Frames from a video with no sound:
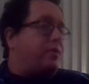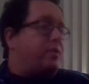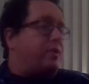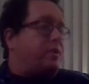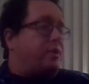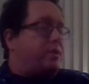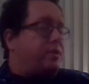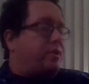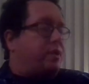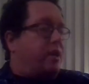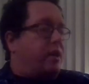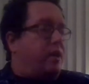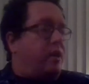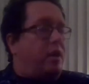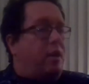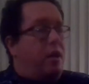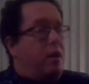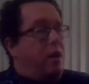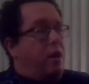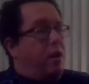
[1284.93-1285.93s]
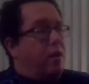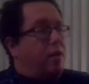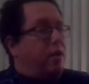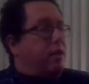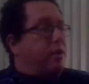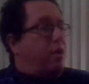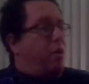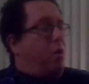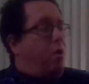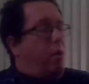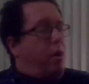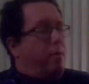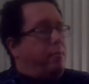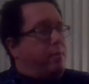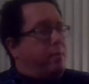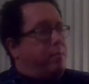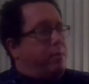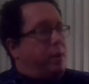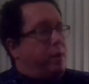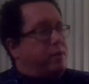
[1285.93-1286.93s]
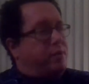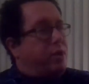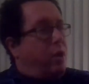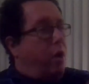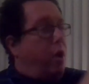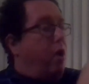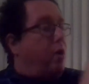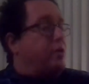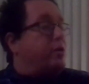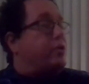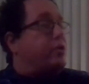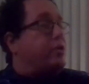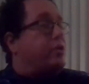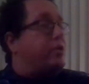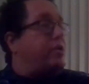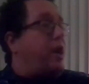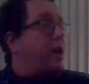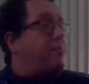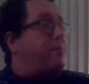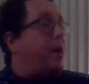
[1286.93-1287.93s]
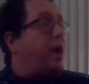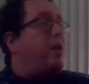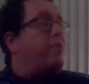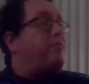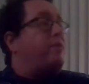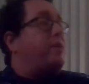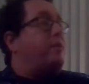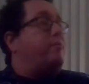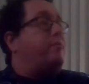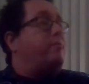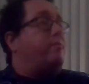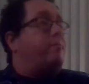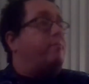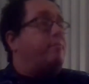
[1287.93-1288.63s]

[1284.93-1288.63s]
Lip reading: Are you just gonna, like, oh, I'm depressed. Oh, just snap out of it.